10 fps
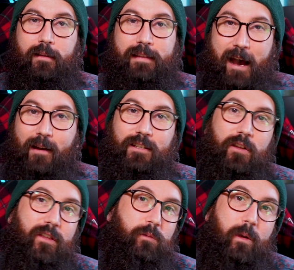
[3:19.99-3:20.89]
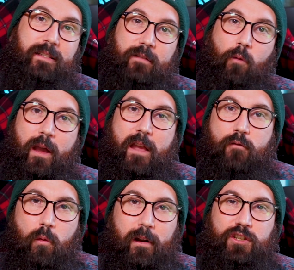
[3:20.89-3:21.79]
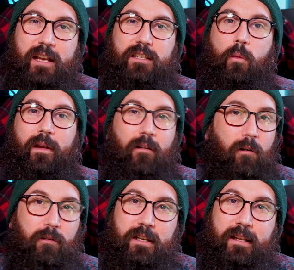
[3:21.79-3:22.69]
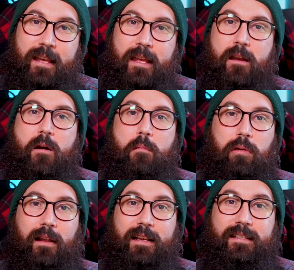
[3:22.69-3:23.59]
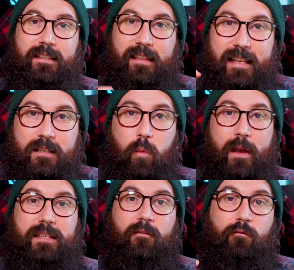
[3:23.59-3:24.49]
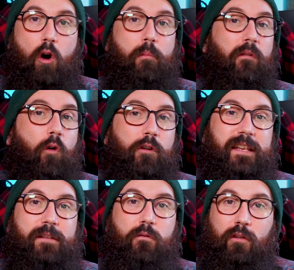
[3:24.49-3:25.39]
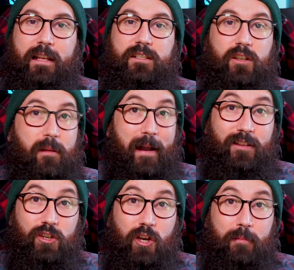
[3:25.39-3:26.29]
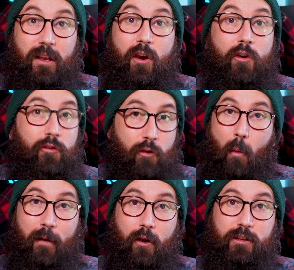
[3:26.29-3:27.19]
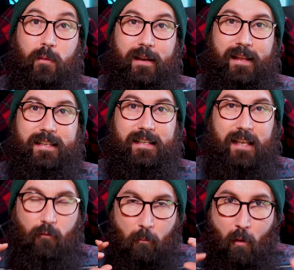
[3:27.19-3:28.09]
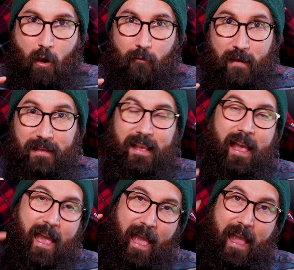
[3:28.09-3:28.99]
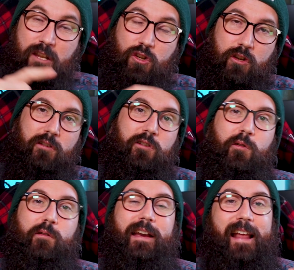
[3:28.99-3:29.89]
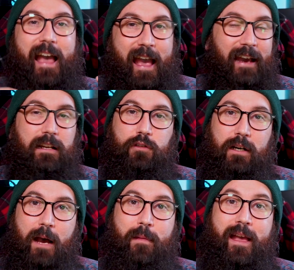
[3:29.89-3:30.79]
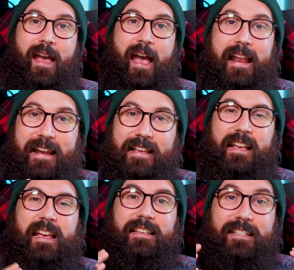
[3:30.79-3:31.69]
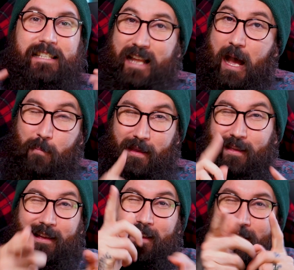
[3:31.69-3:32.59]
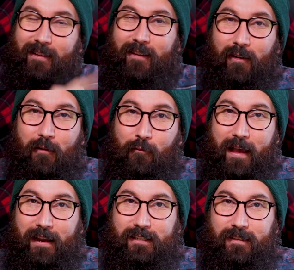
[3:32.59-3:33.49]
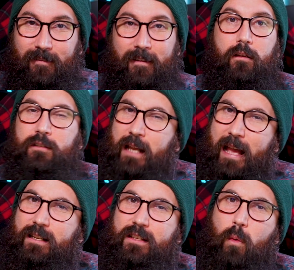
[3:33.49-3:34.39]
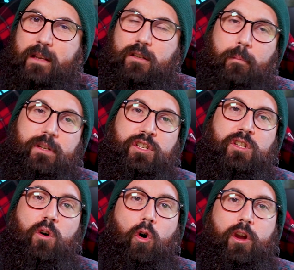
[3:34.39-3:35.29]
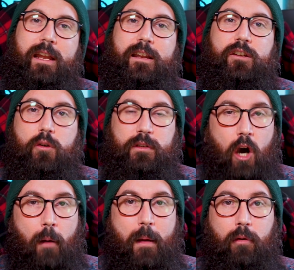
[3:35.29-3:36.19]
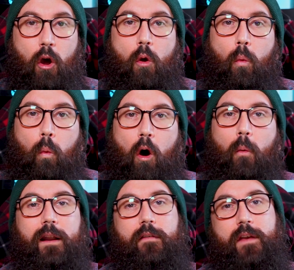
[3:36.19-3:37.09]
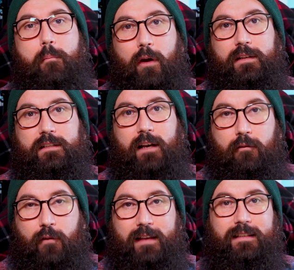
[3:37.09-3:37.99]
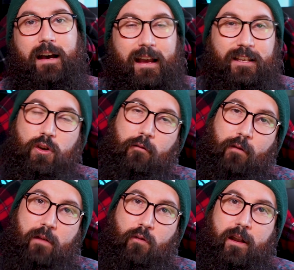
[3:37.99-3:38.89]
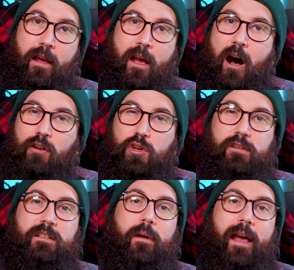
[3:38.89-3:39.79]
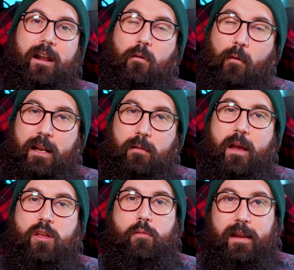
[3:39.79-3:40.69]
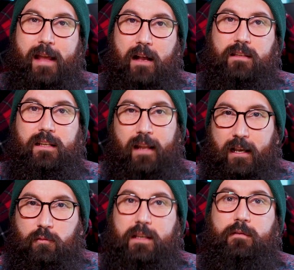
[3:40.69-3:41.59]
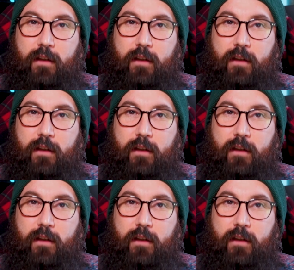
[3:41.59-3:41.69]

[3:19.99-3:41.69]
Now into this week's giveaway. If you want a chance to win a haunted key plus this week's vault before it's even released to the magic shops, no one knows what it is except for Murphy's and you, you'll get it ahead of time, and it is a snapping good effect. To enter this week's competition, all you need to do is comment below what one of the Apprentice line effects is your favorite. I'll choose someone out at random and you'll be announced in next week's